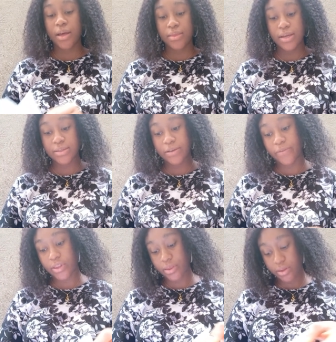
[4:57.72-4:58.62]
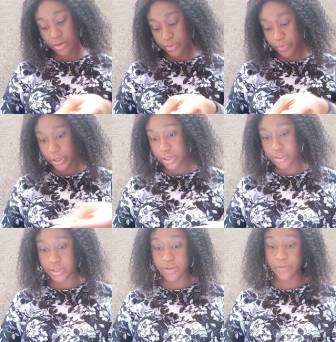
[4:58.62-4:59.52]
That's that for the third page.
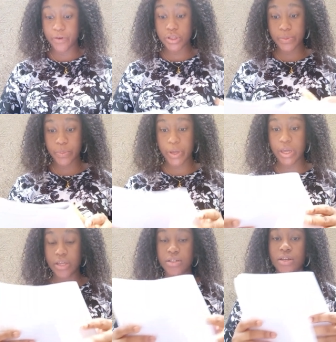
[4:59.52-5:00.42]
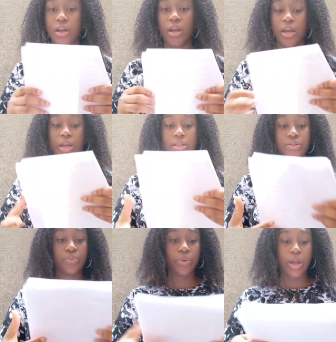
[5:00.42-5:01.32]
Then the fourth page is
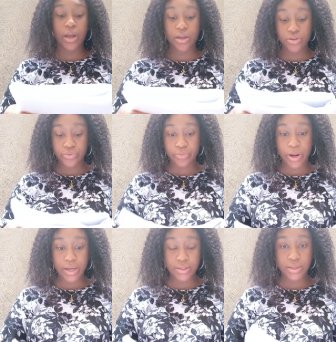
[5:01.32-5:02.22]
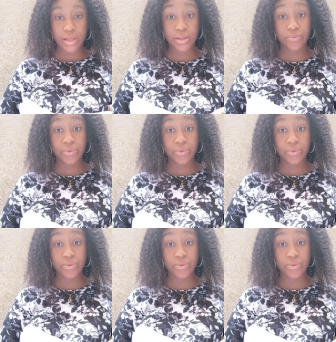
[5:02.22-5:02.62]
where you write the